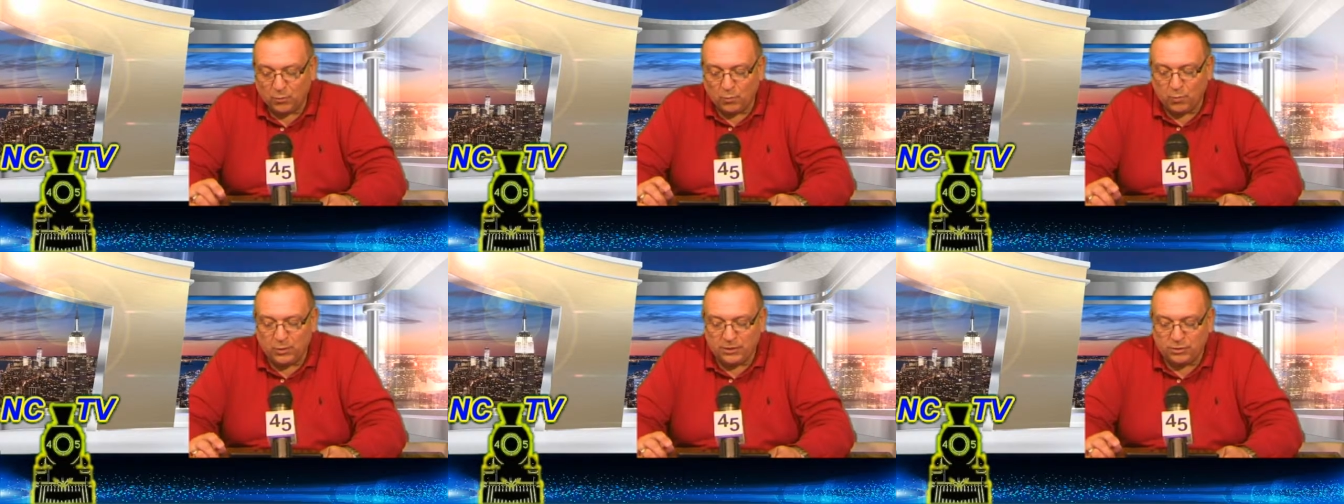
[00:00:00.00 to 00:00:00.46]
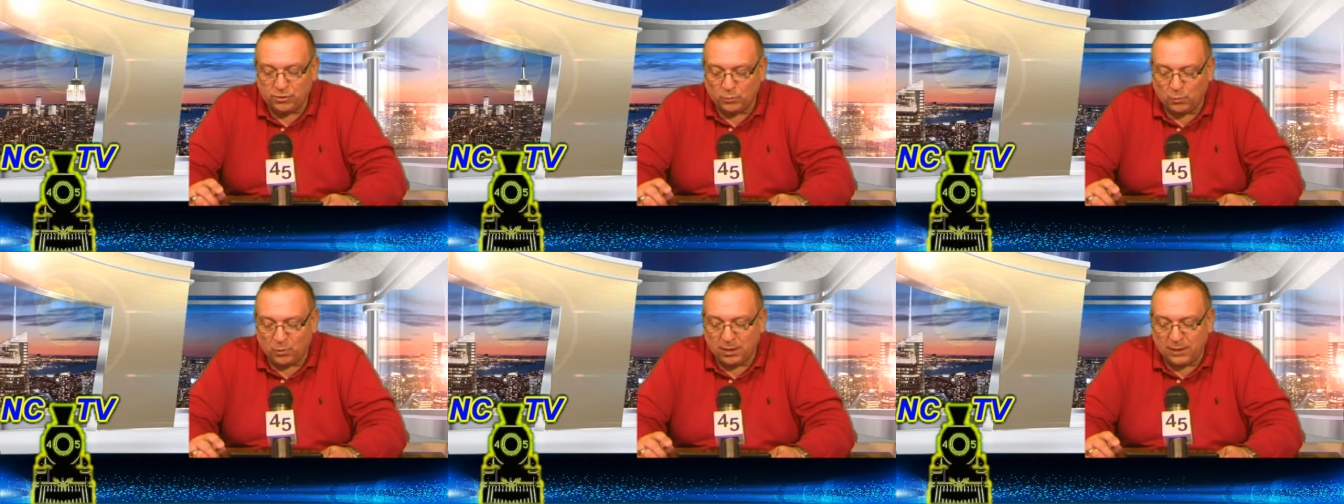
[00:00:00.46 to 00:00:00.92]
which
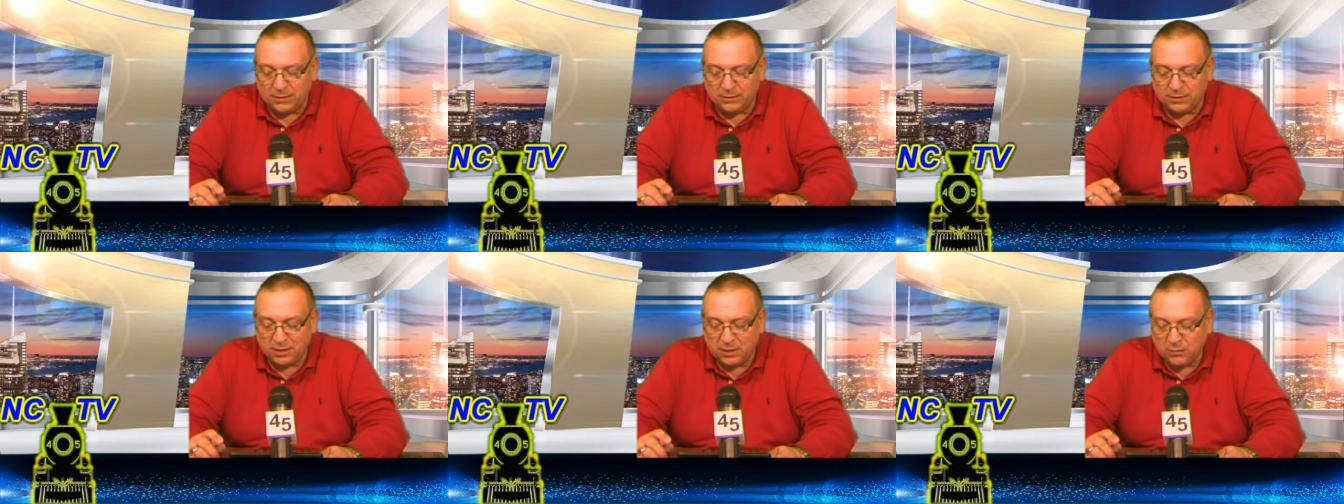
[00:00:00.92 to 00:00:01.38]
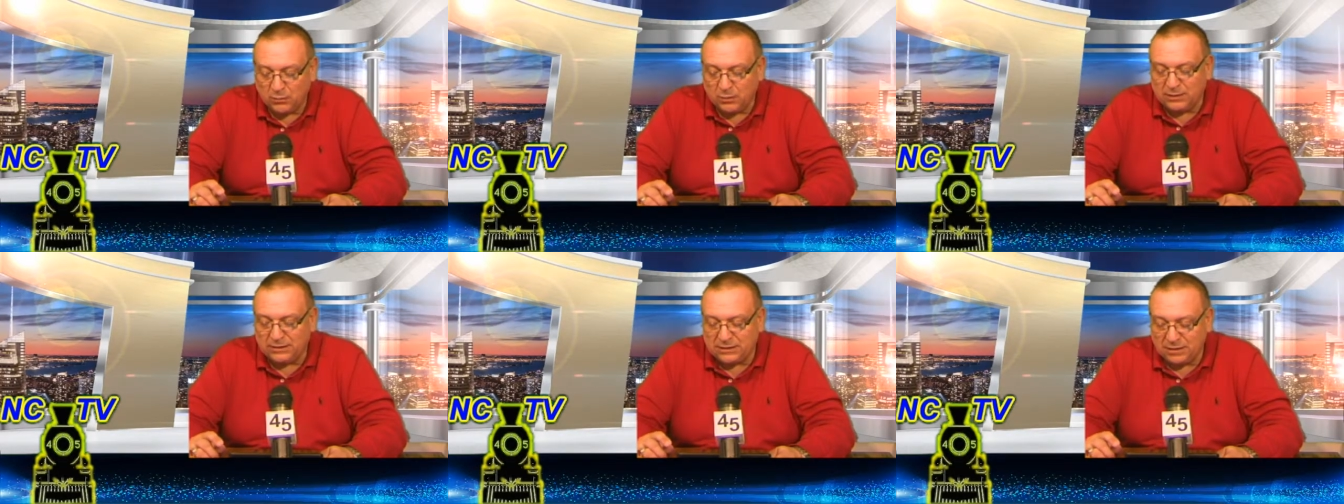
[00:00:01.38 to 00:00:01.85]
was
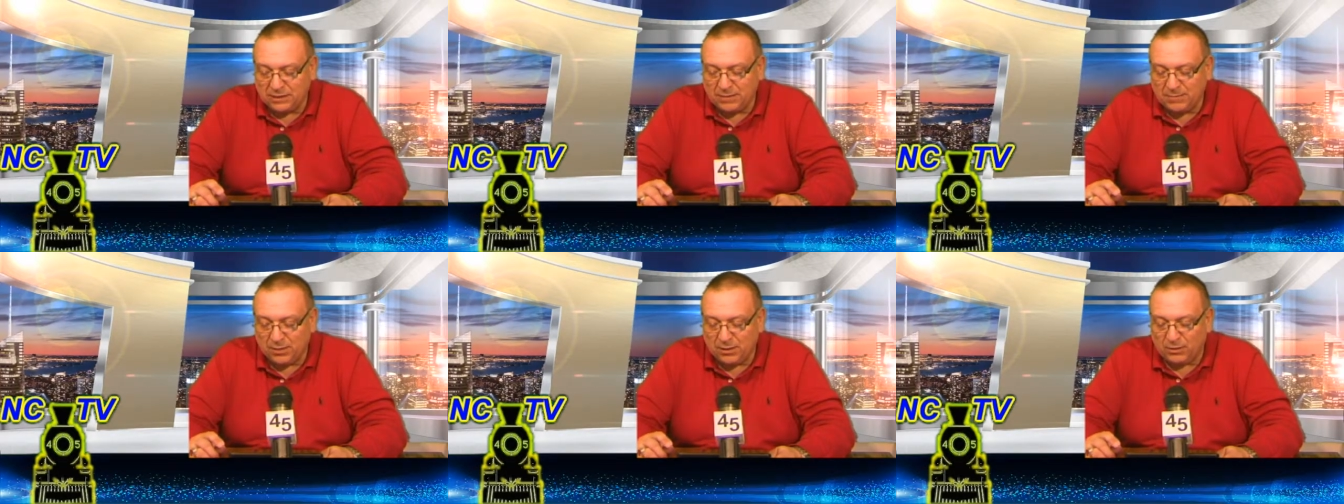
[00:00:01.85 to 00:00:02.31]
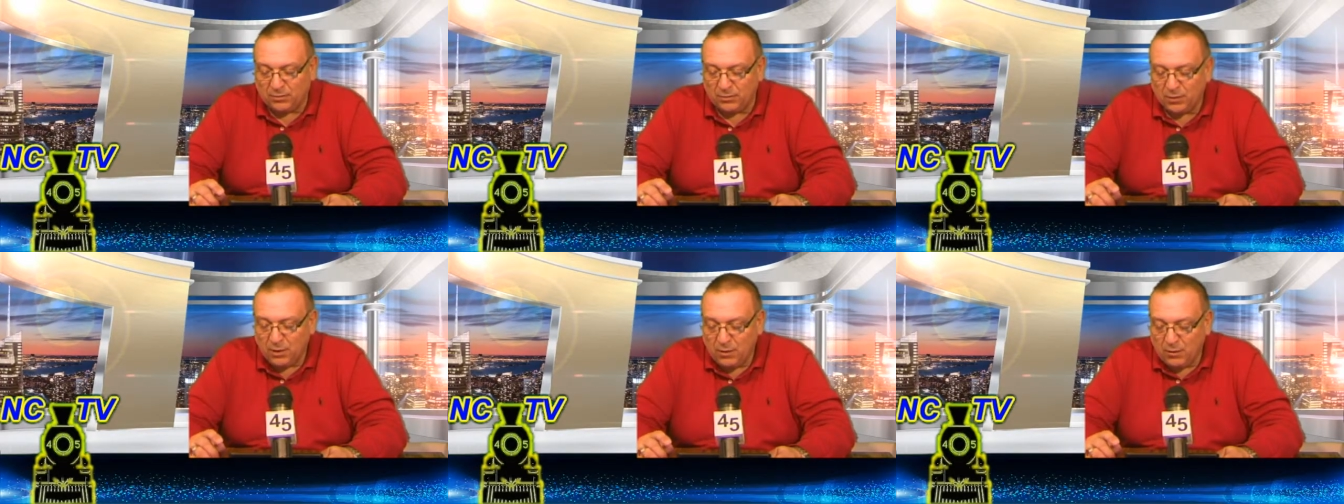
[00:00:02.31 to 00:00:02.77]
recently built
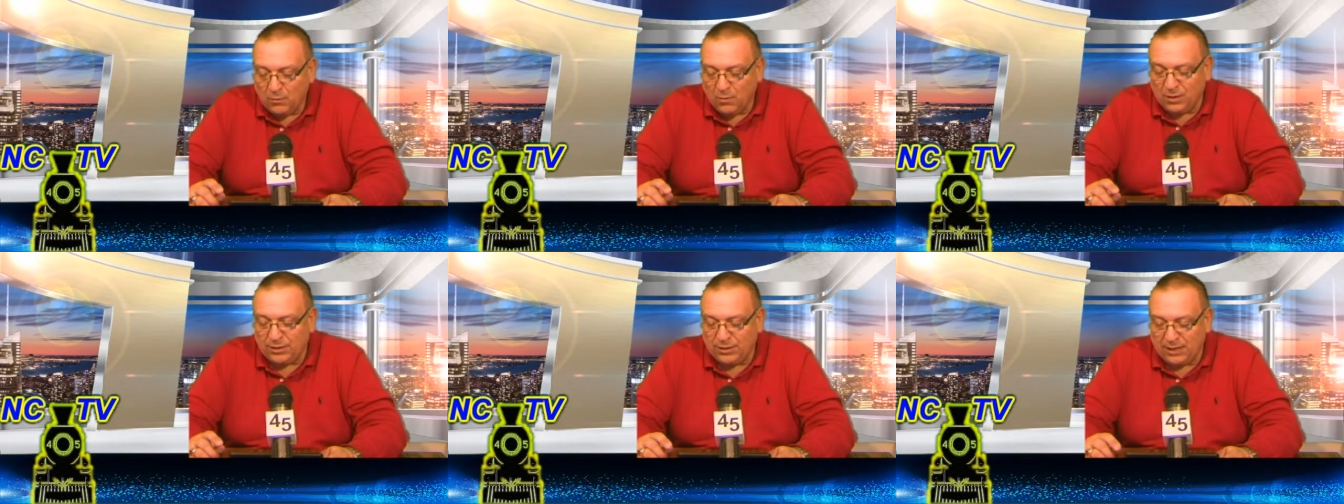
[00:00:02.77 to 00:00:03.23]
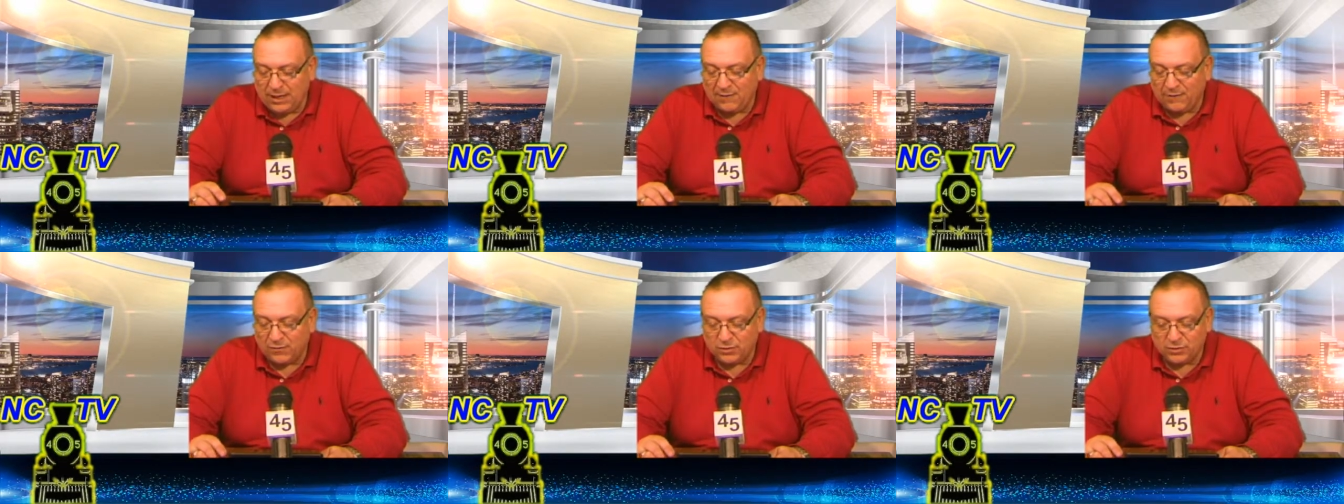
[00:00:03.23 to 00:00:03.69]
with the
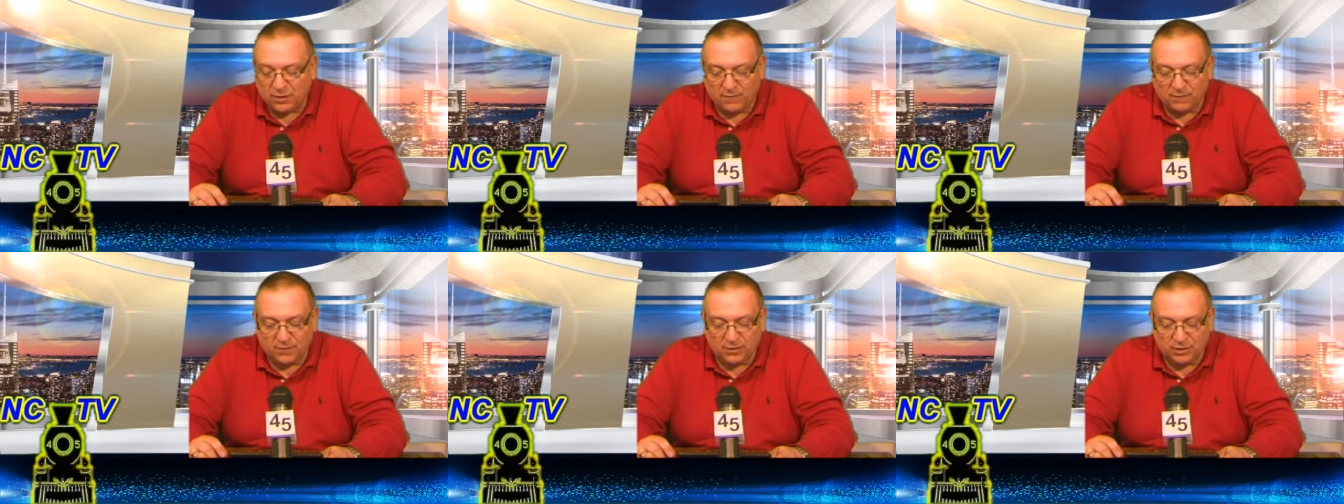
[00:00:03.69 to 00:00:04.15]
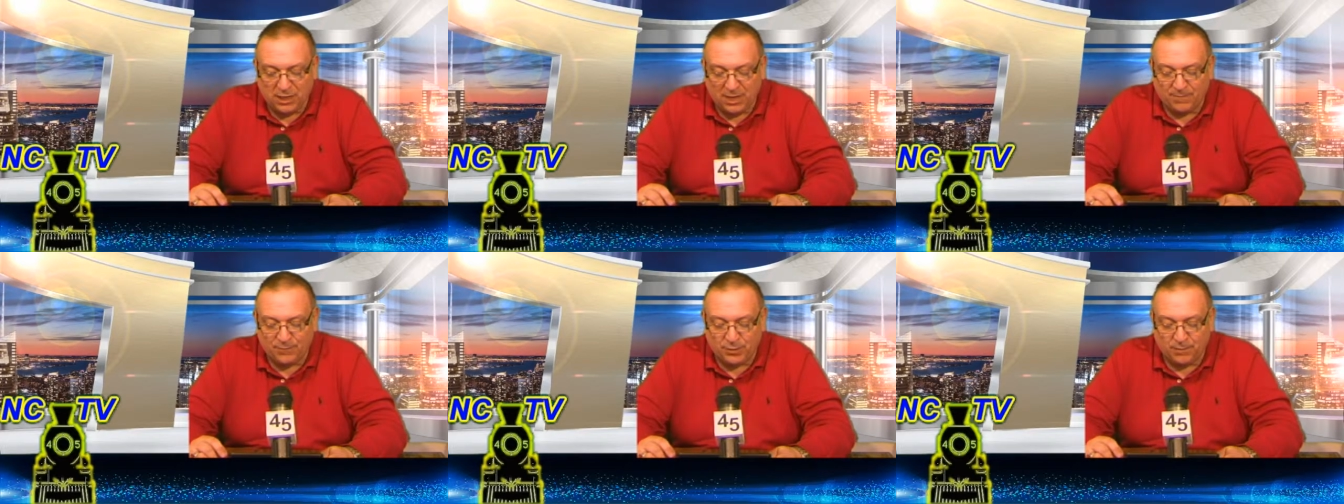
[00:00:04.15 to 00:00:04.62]
efforts of the
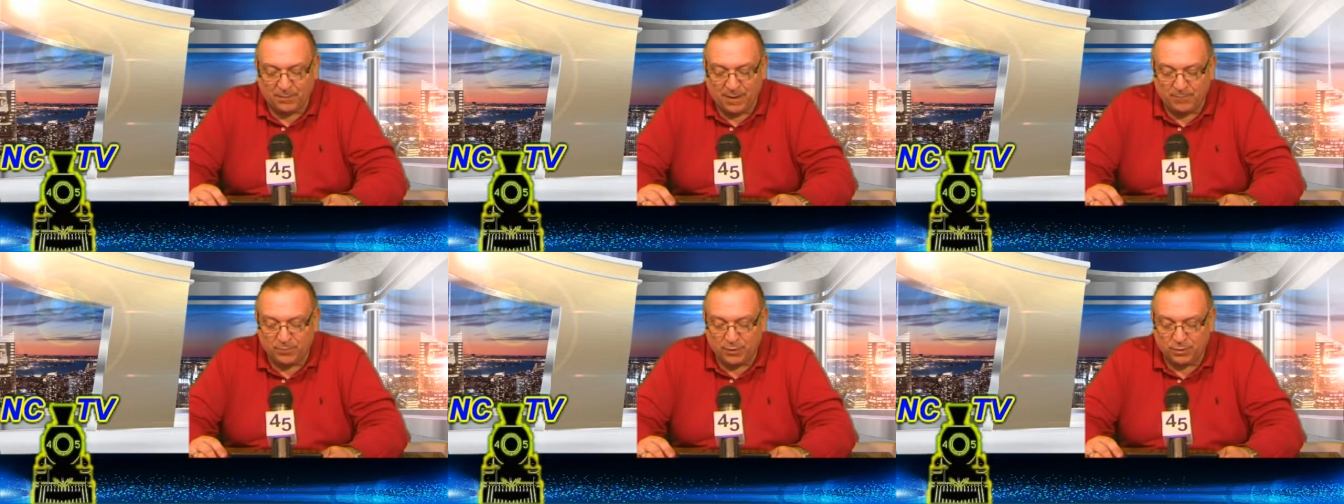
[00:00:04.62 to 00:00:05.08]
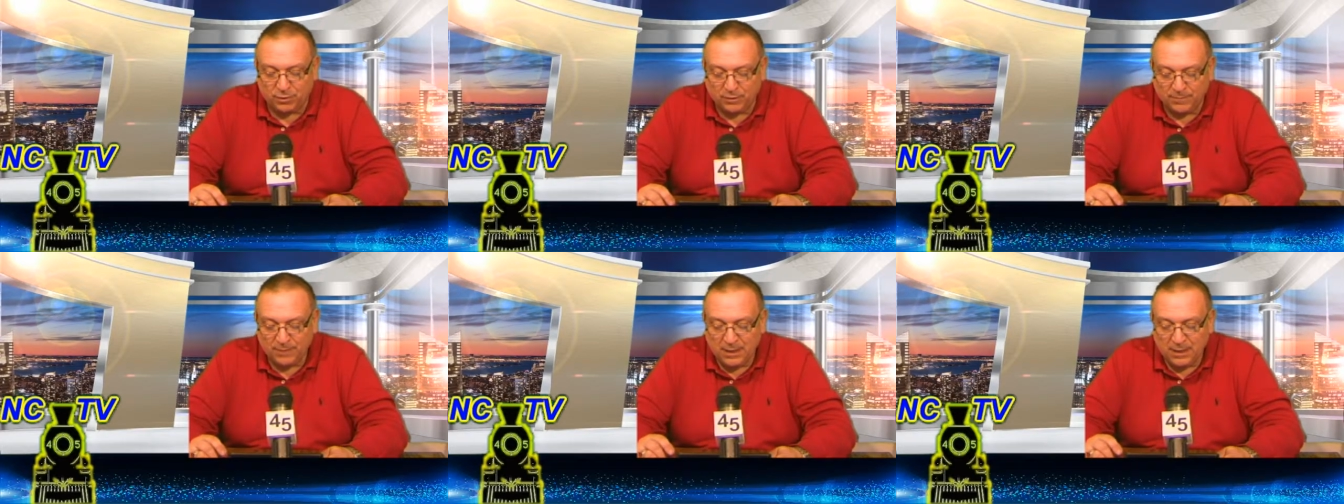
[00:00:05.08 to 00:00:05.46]
chapter members.